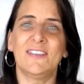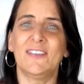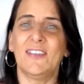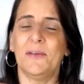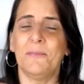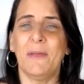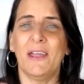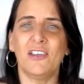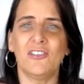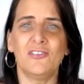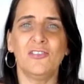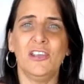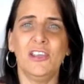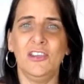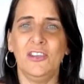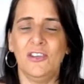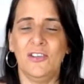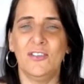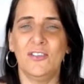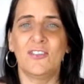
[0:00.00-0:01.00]
so make sure you
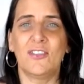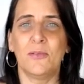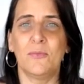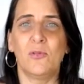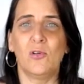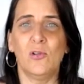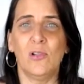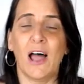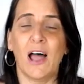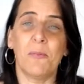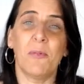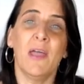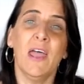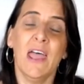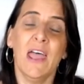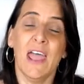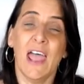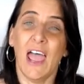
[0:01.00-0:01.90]
use them all up.